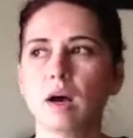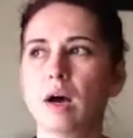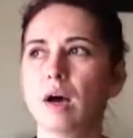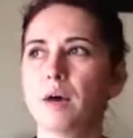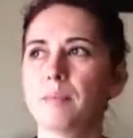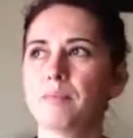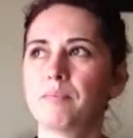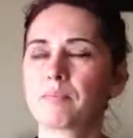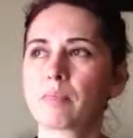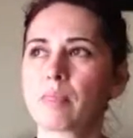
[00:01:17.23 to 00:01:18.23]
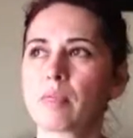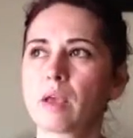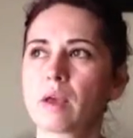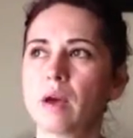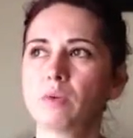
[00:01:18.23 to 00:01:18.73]

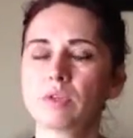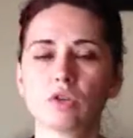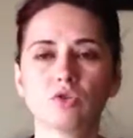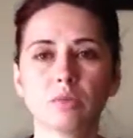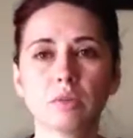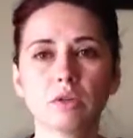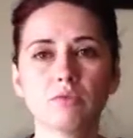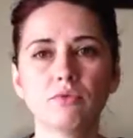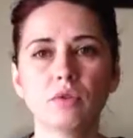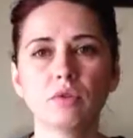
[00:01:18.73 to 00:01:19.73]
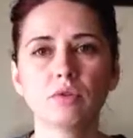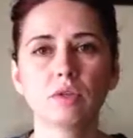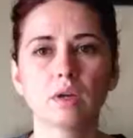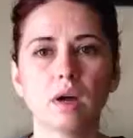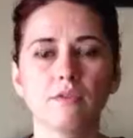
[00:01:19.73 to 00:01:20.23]
I was extremely
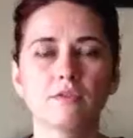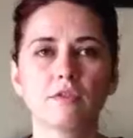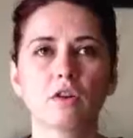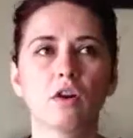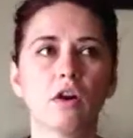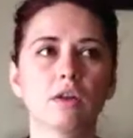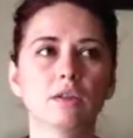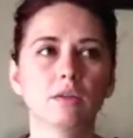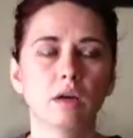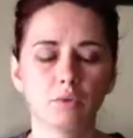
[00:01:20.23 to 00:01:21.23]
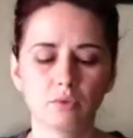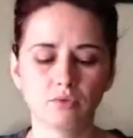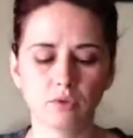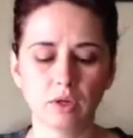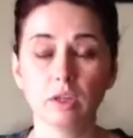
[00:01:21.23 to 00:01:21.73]
confused. I would
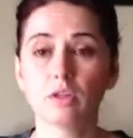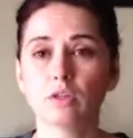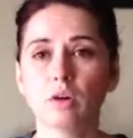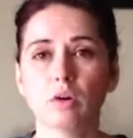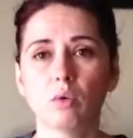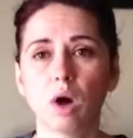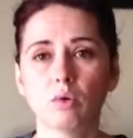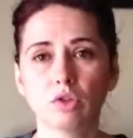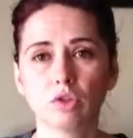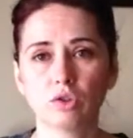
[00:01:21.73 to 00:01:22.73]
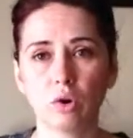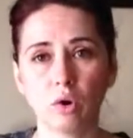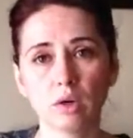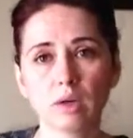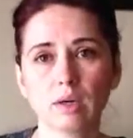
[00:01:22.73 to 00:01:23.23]
forget how to
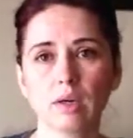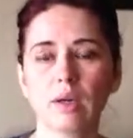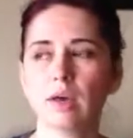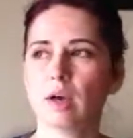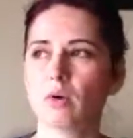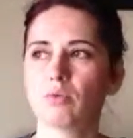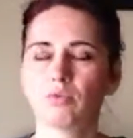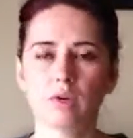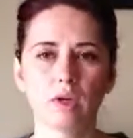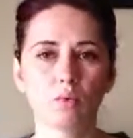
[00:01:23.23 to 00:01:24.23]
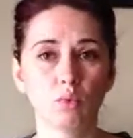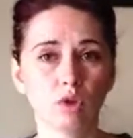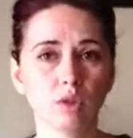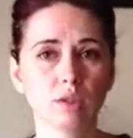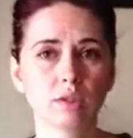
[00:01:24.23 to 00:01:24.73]
talk. I would forget
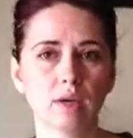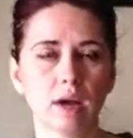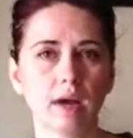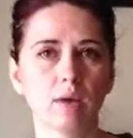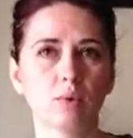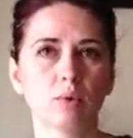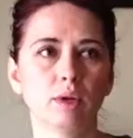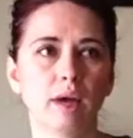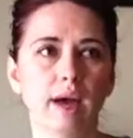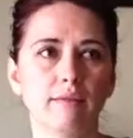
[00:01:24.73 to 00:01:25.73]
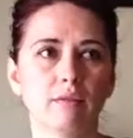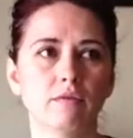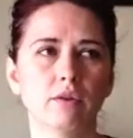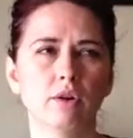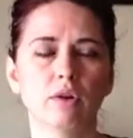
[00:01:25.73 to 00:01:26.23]
words. I would have a
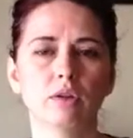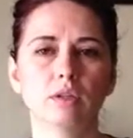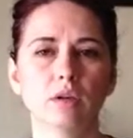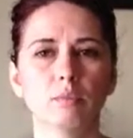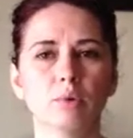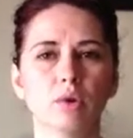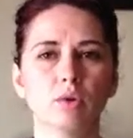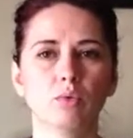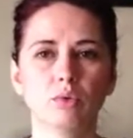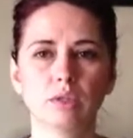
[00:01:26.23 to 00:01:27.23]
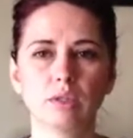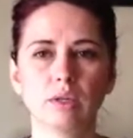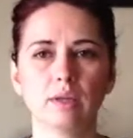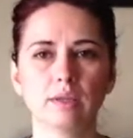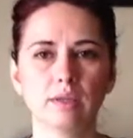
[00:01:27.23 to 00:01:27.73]
very hard time putting words
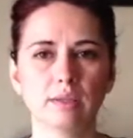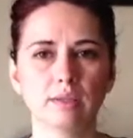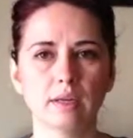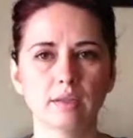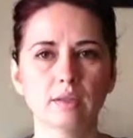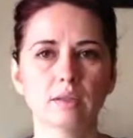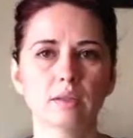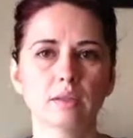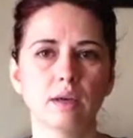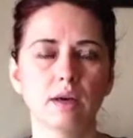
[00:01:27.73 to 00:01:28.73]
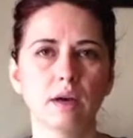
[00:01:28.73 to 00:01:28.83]
together in a sentence.